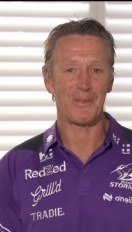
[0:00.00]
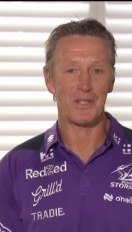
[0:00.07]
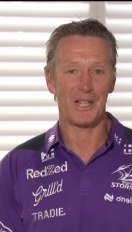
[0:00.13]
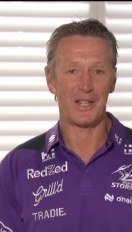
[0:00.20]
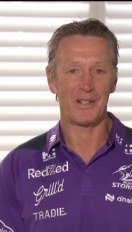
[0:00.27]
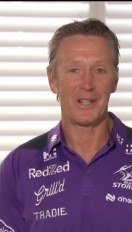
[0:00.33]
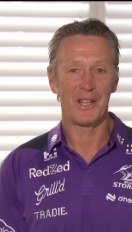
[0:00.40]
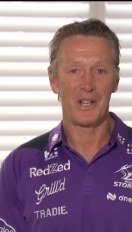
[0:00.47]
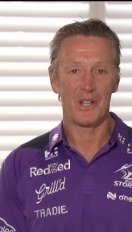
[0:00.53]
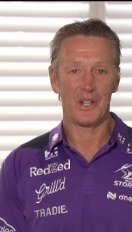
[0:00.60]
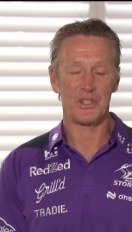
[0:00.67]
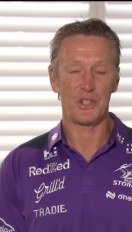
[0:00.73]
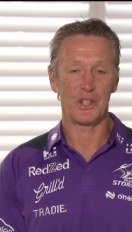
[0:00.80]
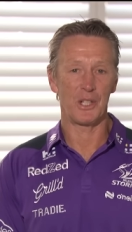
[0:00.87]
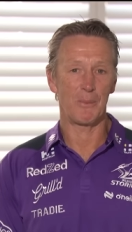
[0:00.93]
So
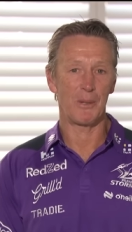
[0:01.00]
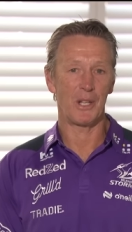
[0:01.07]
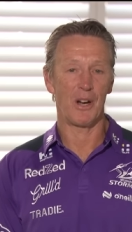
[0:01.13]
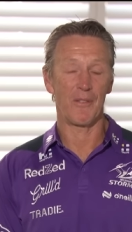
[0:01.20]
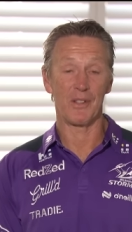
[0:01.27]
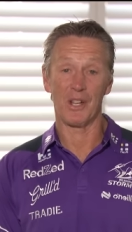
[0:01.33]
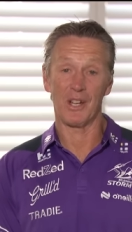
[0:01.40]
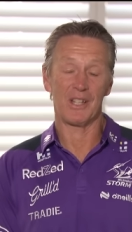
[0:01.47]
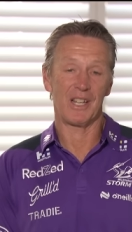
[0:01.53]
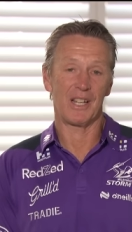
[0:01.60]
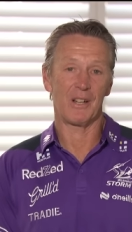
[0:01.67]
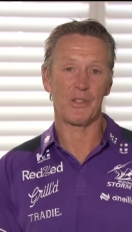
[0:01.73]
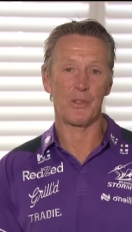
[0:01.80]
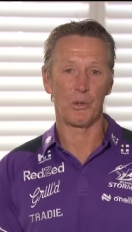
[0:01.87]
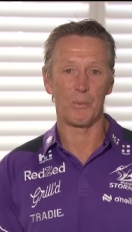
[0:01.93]
I've seen a bit of, it. and I, you
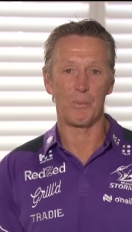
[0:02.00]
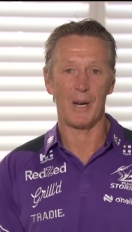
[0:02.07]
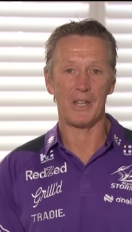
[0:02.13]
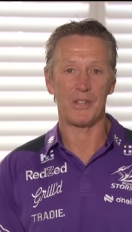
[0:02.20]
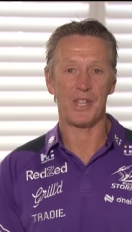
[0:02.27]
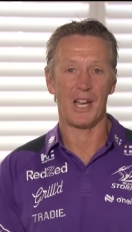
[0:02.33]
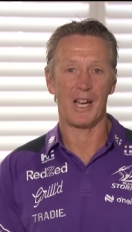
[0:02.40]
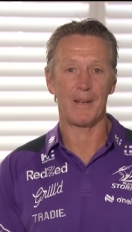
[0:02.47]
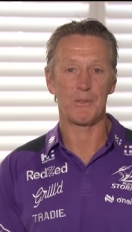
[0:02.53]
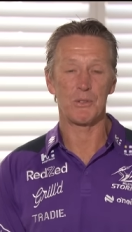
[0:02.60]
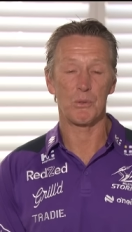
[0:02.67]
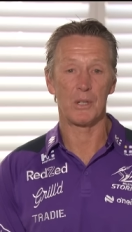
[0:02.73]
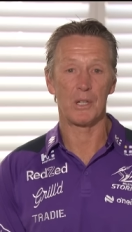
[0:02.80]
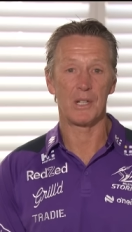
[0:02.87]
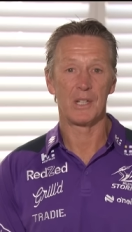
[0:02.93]
know, I thought both
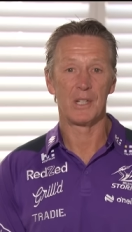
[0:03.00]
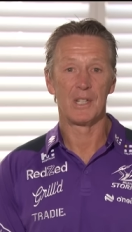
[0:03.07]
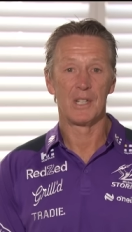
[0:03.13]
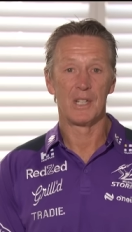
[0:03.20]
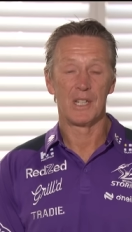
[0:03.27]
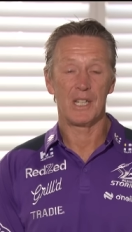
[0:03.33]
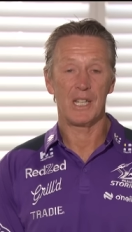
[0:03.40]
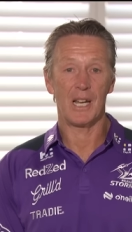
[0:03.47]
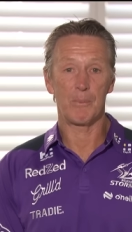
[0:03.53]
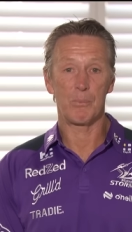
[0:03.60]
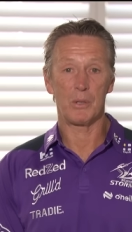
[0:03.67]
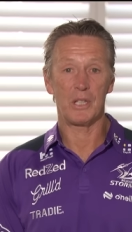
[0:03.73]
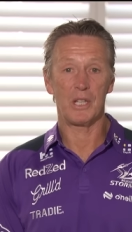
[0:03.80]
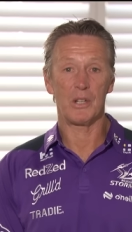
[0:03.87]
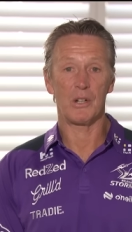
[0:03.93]
games were, you know,
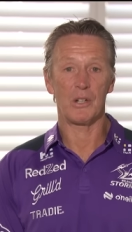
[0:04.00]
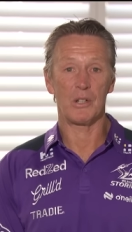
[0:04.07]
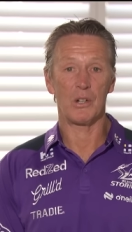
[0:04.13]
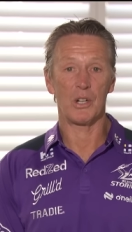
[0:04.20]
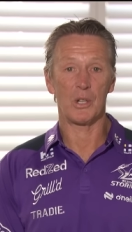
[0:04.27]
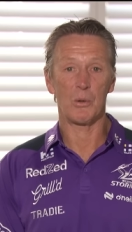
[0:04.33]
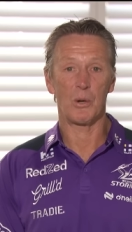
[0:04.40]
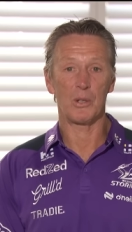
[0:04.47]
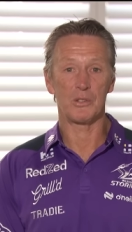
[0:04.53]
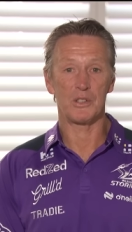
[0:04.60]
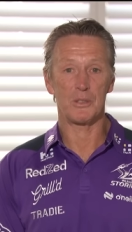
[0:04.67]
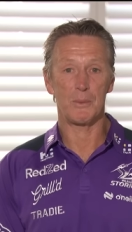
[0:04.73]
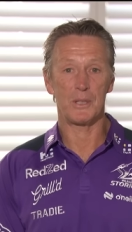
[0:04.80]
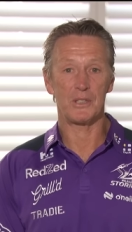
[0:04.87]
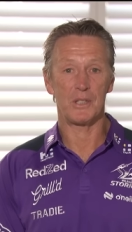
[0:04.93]
pretty high quality,
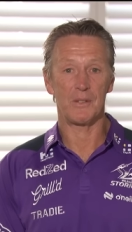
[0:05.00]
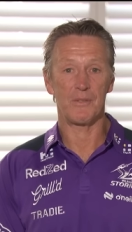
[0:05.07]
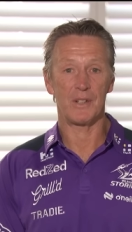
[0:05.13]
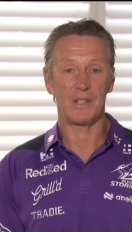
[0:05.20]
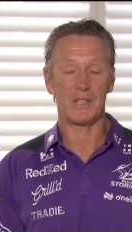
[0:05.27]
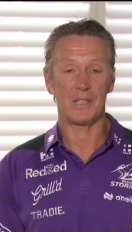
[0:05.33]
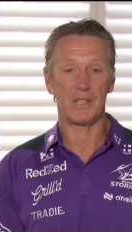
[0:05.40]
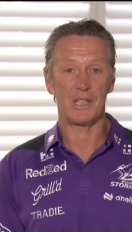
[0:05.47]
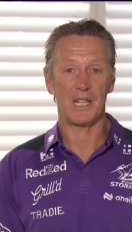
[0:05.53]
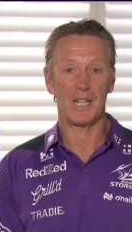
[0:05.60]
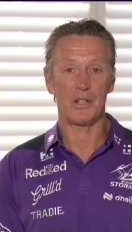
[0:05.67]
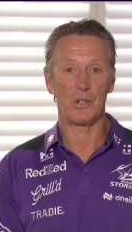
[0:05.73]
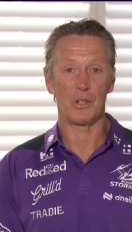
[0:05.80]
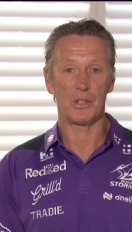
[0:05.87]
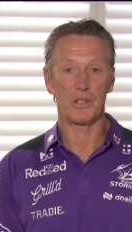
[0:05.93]
especially for you
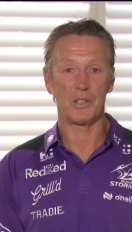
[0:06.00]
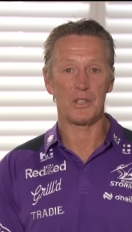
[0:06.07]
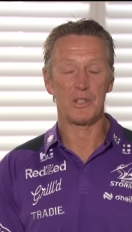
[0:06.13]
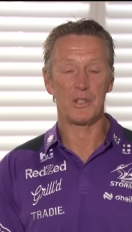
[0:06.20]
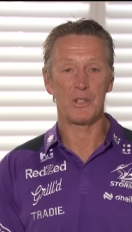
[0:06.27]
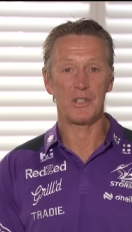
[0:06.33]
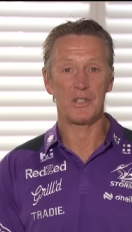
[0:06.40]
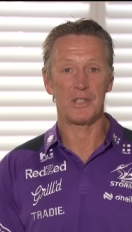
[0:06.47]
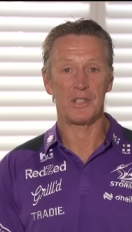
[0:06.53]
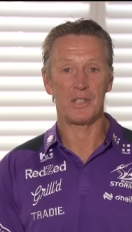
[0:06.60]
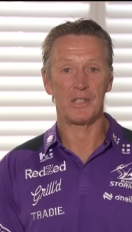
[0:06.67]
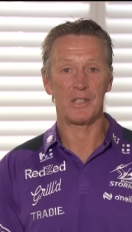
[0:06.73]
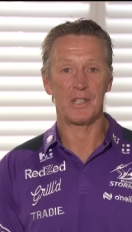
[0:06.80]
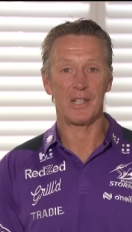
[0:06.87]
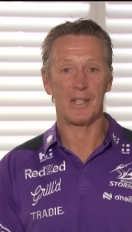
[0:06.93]
know early in the season.
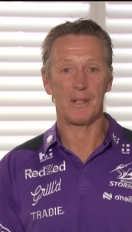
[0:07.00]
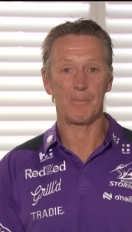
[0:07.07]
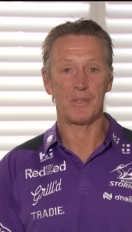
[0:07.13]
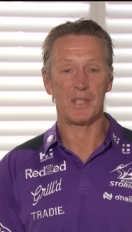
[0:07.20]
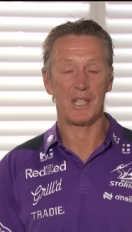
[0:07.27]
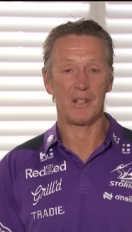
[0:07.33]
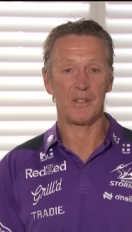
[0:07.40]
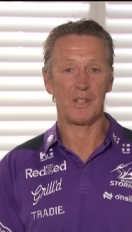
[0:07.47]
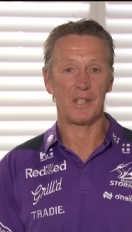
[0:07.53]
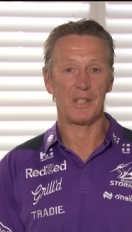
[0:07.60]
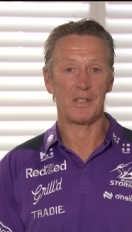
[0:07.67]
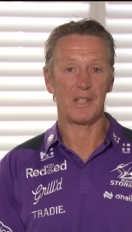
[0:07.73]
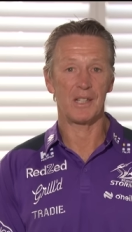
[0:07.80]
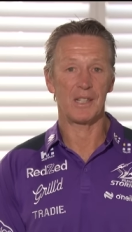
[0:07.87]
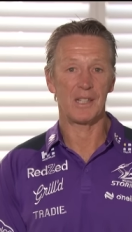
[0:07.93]
And um, you know, I
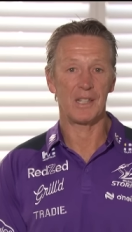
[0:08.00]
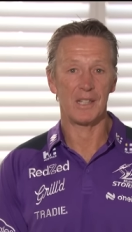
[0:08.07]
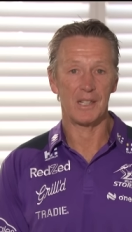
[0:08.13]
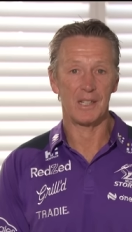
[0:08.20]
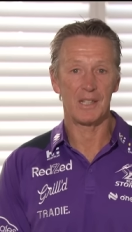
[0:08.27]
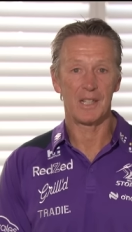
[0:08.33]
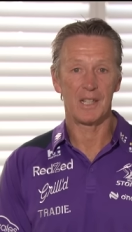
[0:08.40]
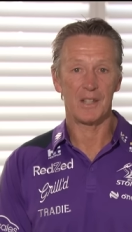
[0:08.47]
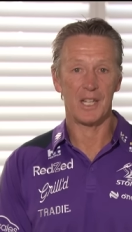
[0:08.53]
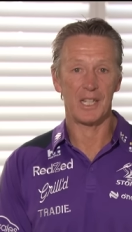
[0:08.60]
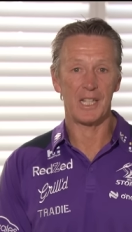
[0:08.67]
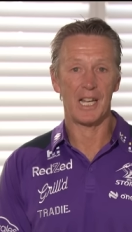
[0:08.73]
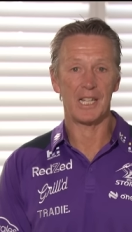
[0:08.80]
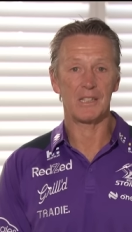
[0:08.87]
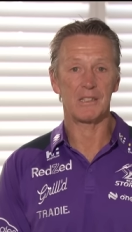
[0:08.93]
think they uh, they
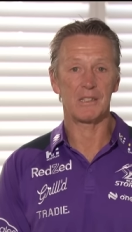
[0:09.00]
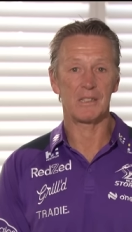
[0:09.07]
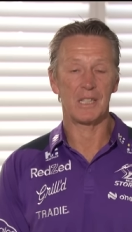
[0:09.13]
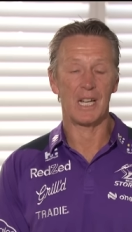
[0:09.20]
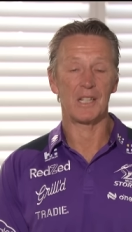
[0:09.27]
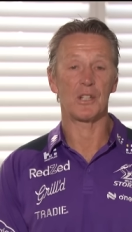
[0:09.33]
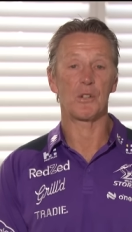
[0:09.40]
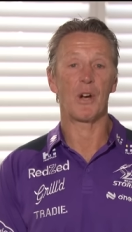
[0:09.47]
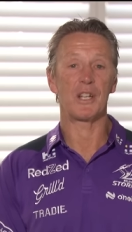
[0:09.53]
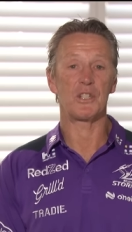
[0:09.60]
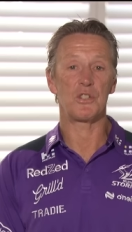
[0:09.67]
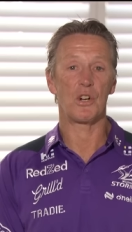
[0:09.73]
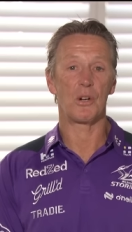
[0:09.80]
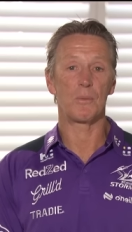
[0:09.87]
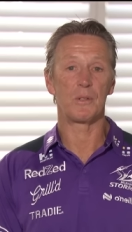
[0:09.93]
they done a
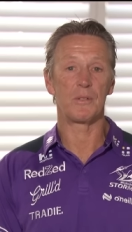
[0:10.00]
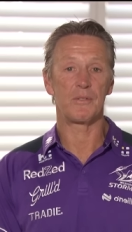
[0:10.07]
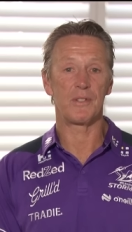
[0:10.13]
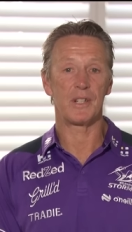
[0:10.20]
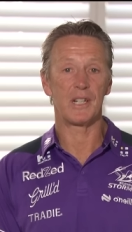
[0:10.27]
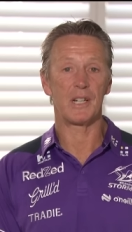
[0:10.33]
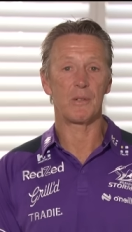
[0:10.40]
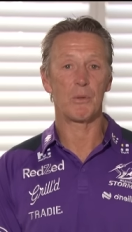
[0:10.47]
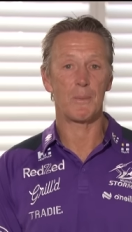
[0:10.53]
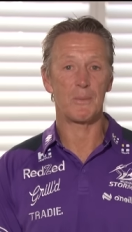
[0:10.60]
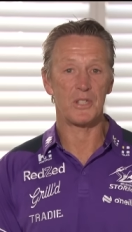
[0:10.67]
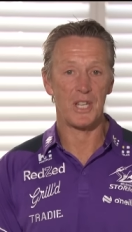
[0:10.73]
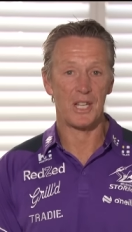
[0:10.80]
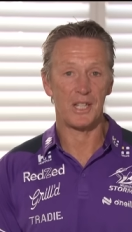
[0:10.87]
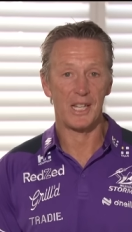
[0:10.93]
great job of uh,
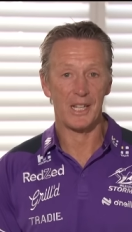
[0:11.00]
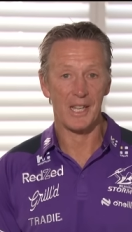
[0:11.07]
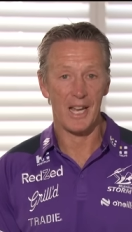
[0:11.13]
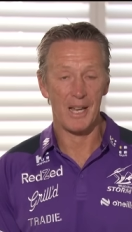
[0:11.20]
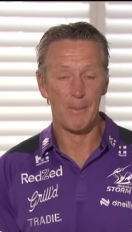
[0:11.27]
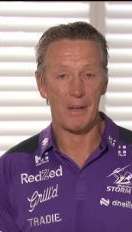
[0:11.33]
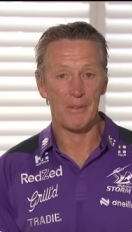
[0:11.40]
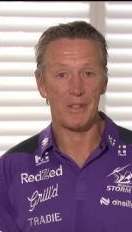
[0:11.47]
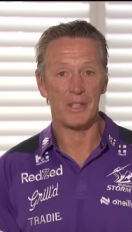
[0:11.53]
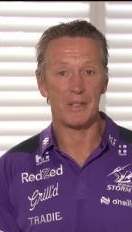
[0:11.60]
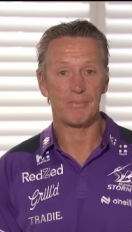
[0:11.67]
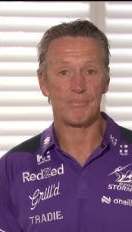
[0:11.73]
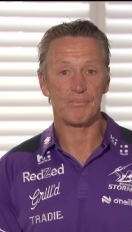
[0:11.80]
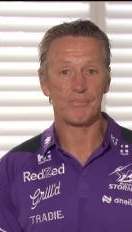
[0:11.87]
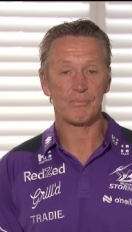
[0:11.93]
representing our game over there.